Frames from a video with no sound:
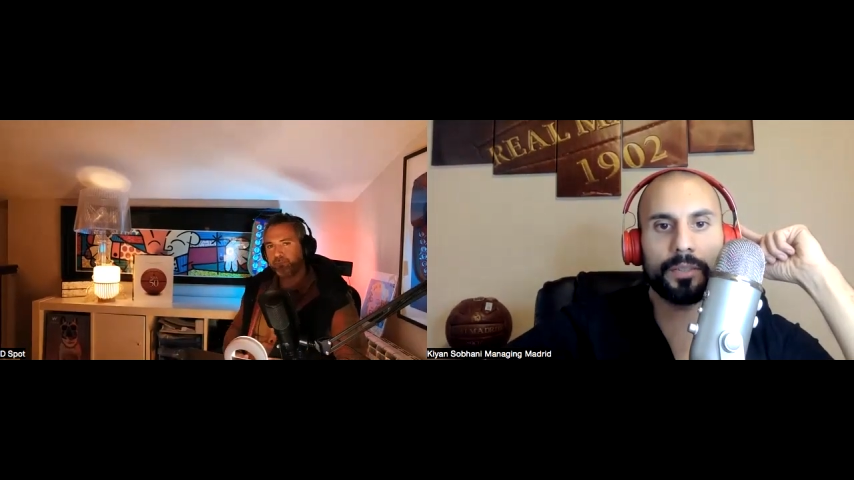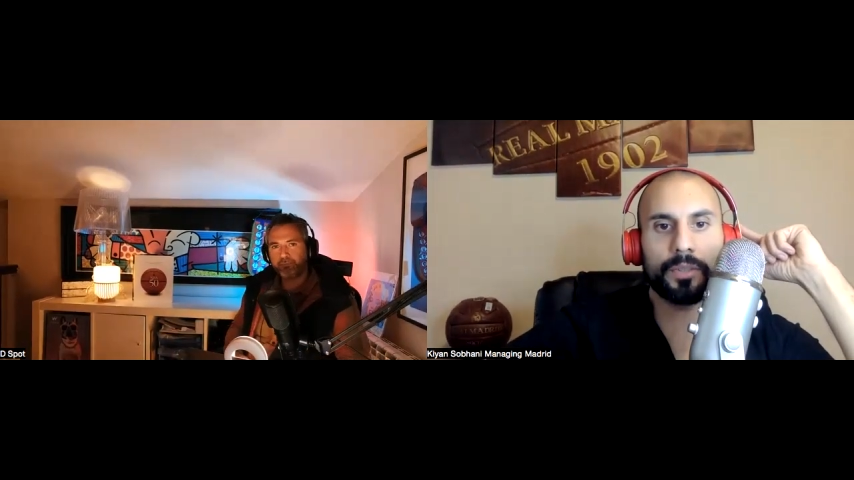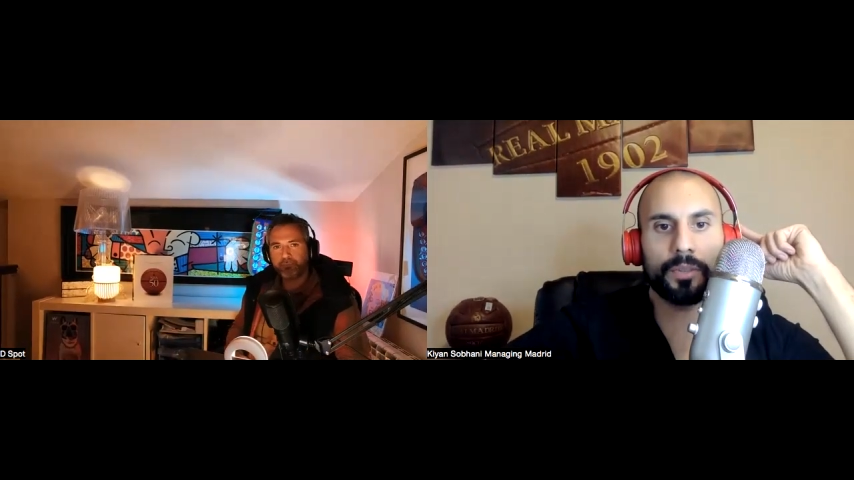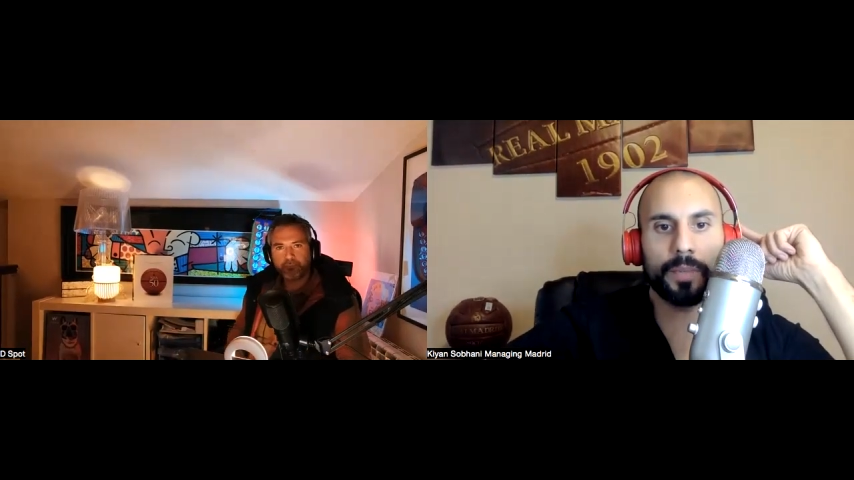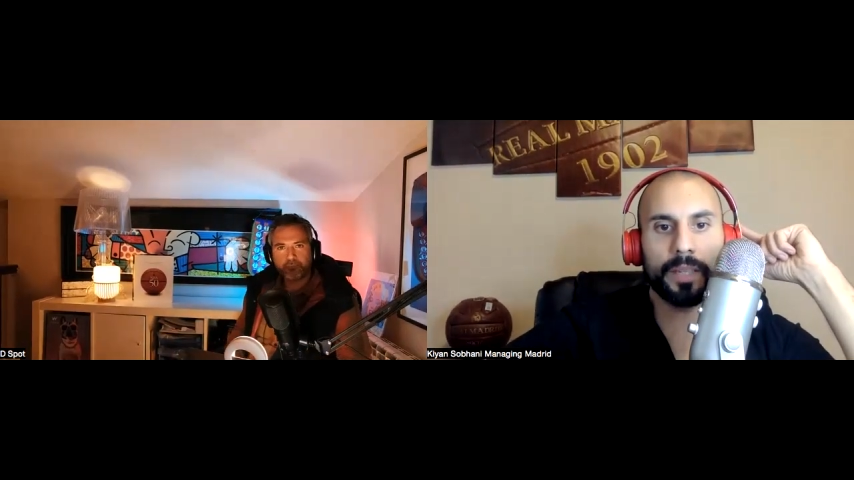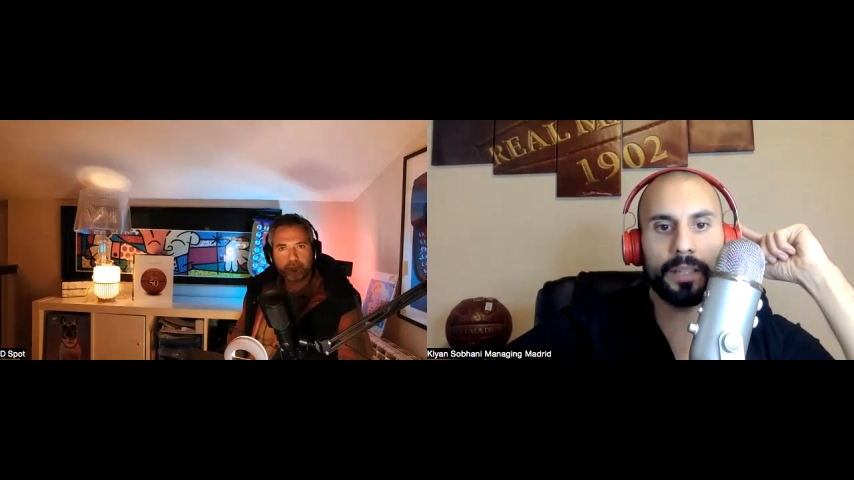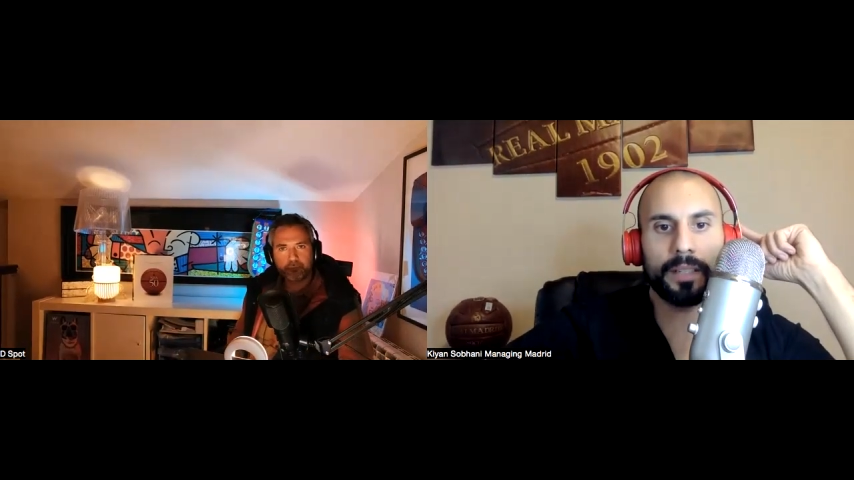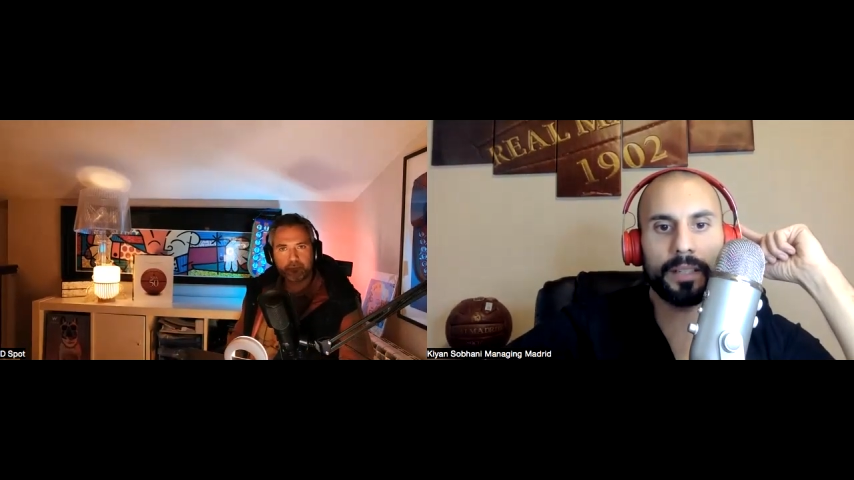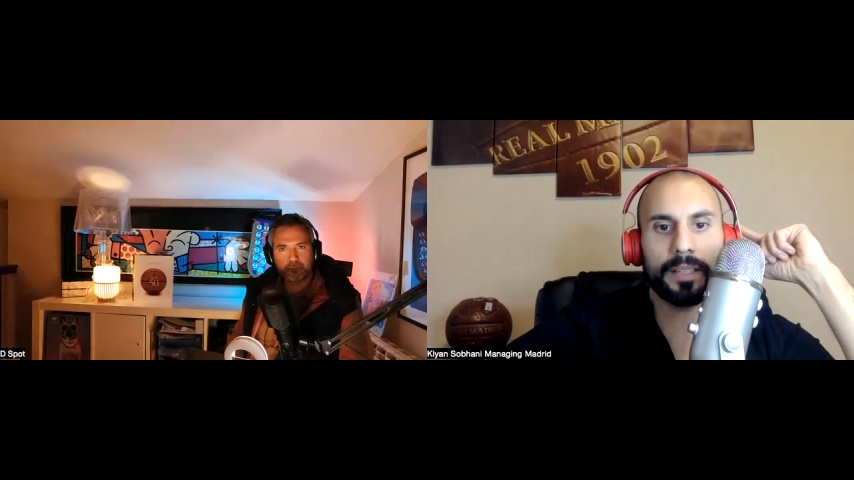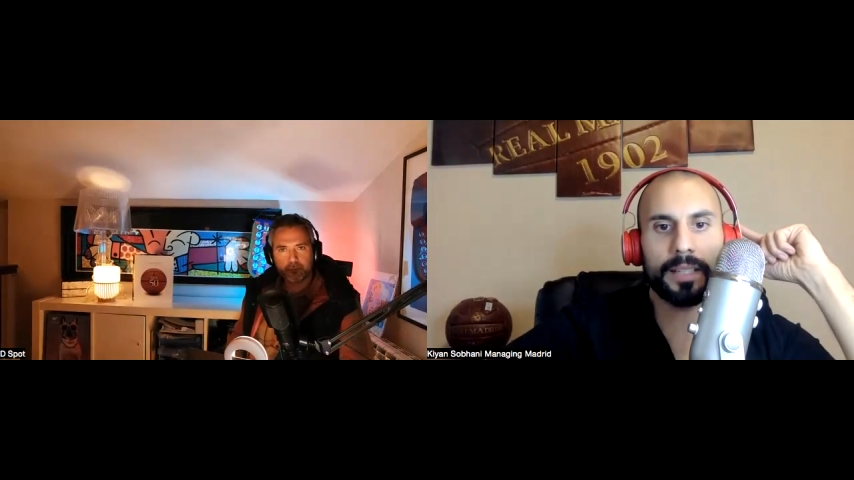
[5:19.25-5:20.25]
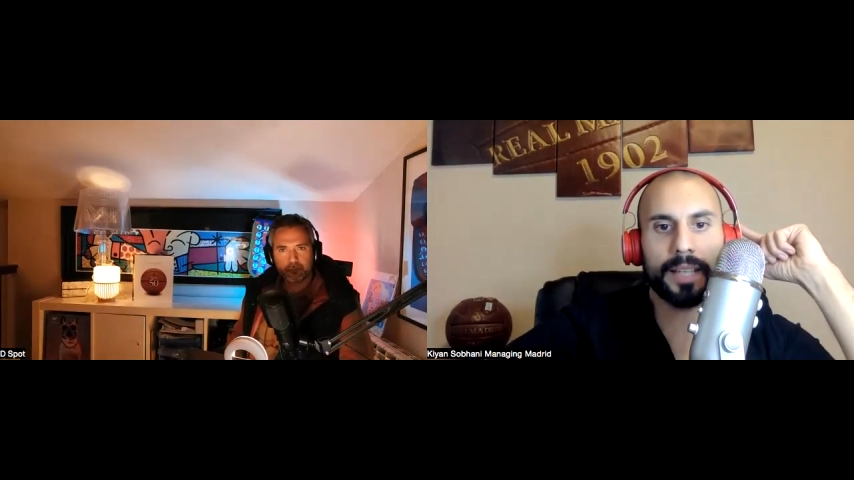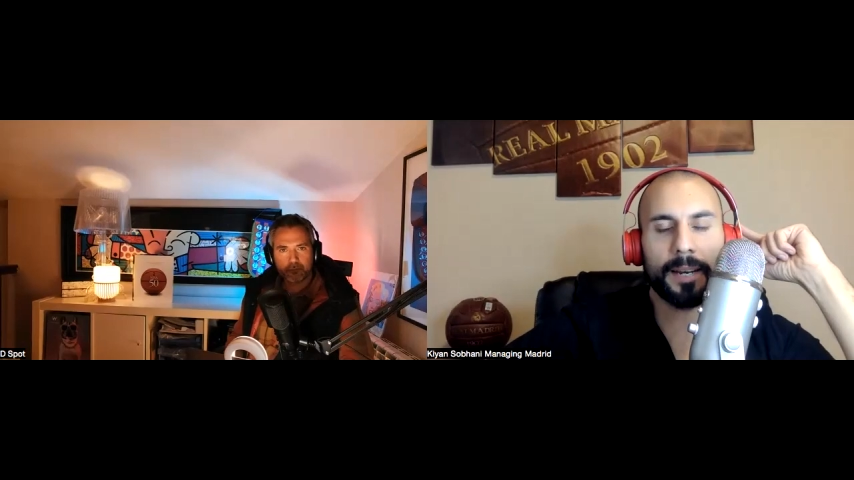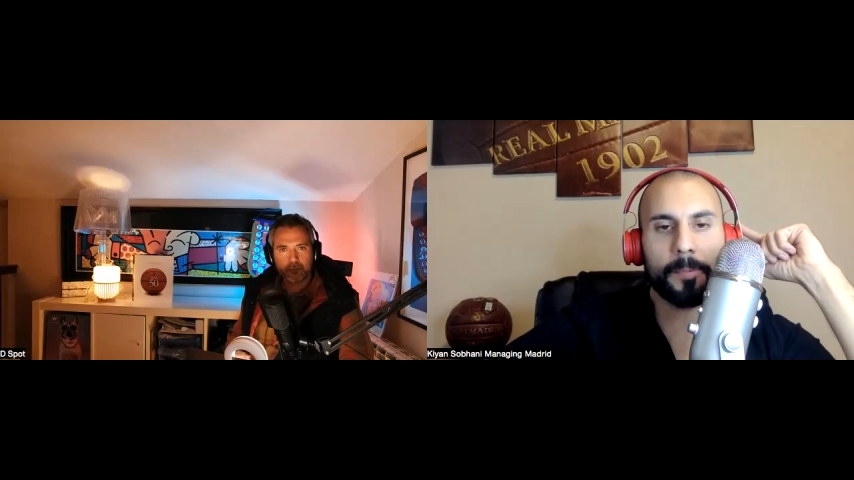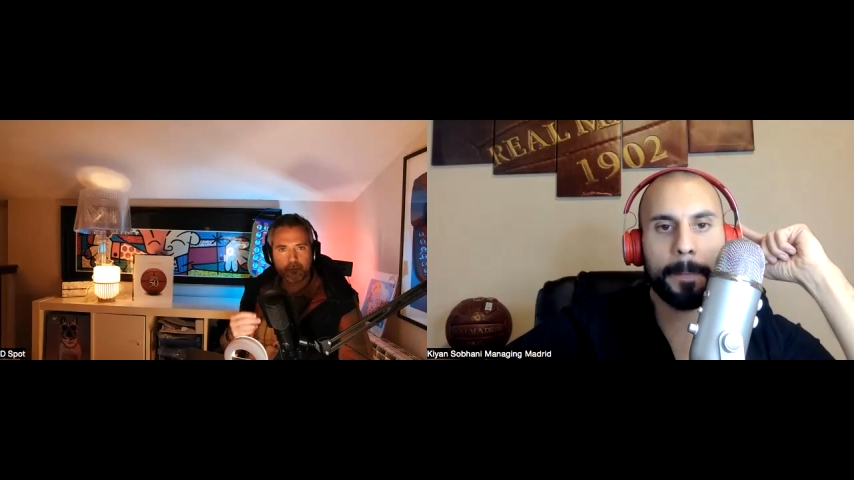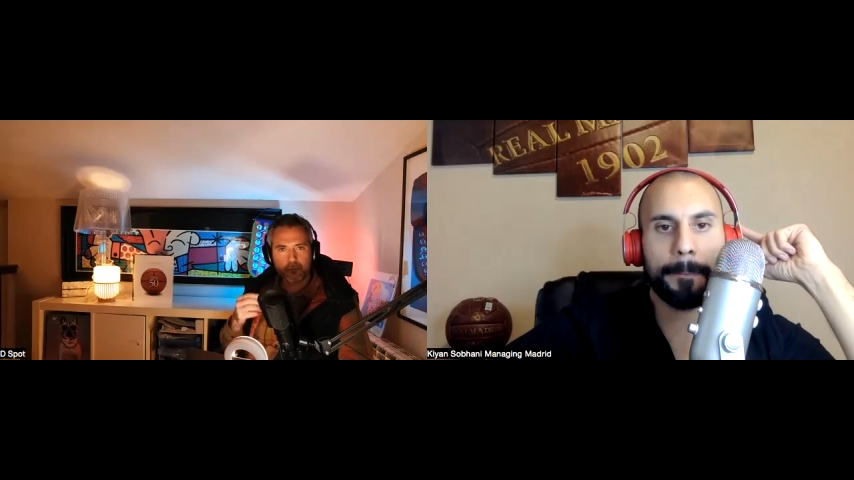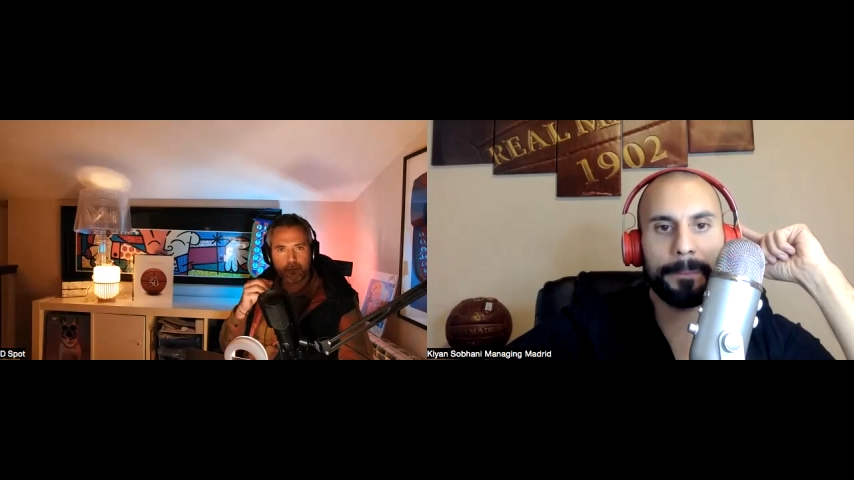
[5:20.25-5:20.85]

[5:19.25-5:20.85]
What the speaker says: to me is that